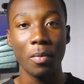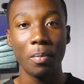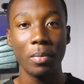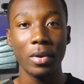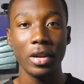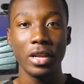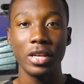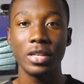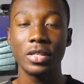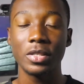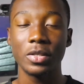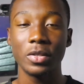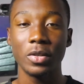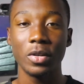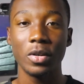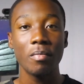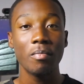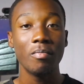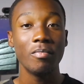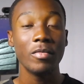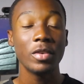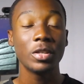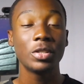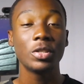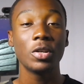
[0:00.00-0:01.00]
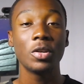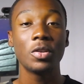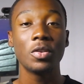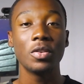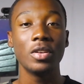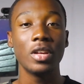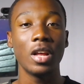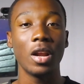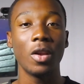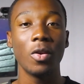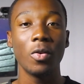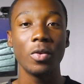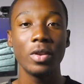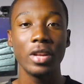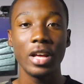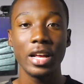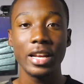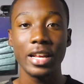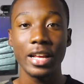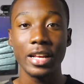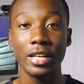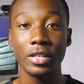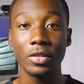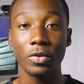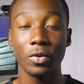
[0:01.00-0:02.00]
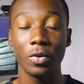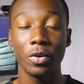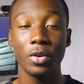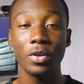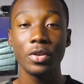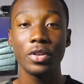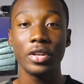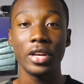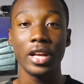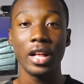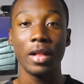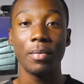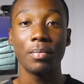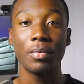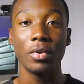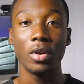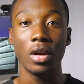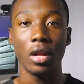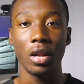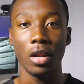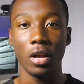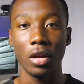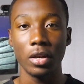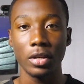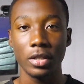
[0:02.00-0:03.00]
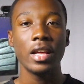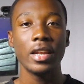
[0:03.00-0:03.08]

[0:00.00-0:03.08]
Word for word: Play Store. Make sure to download that and it's going to help you a lot.